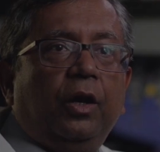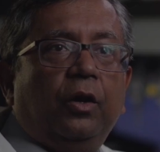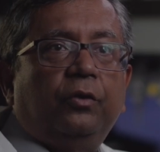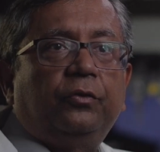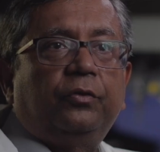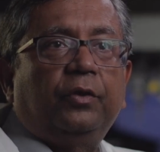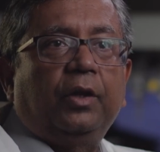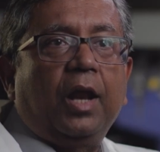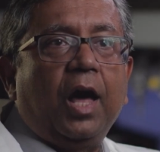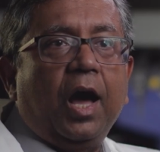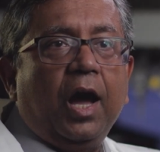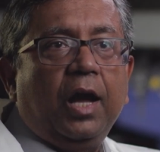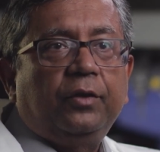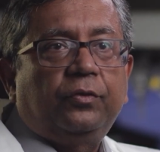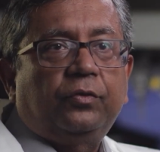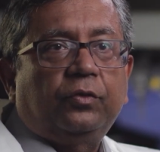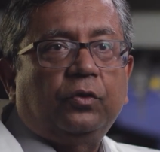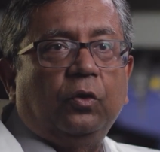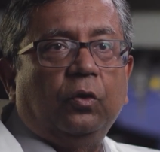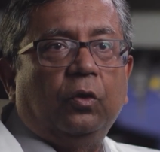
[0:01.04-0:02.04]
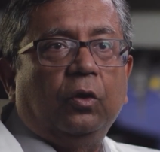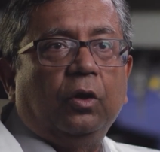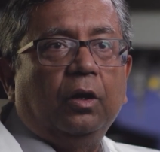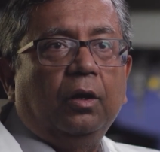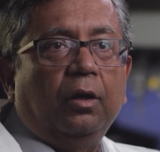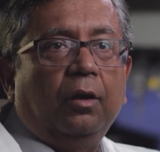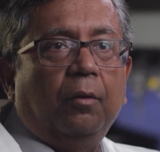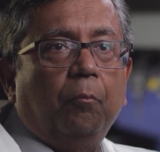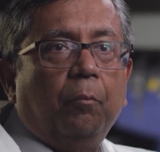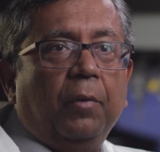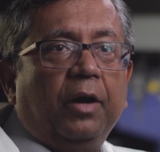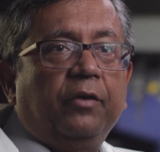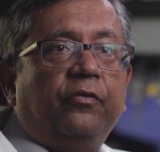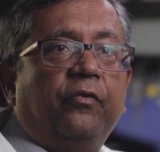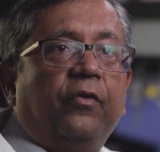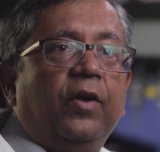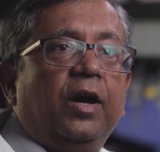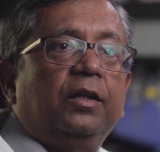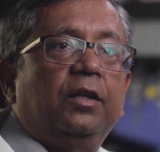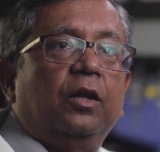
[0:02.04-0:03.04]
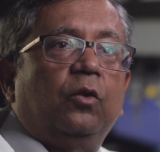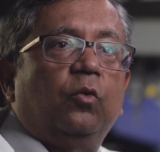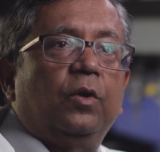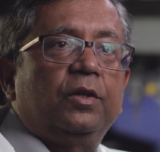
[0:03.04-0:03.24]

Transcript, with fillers: I was in high school, my father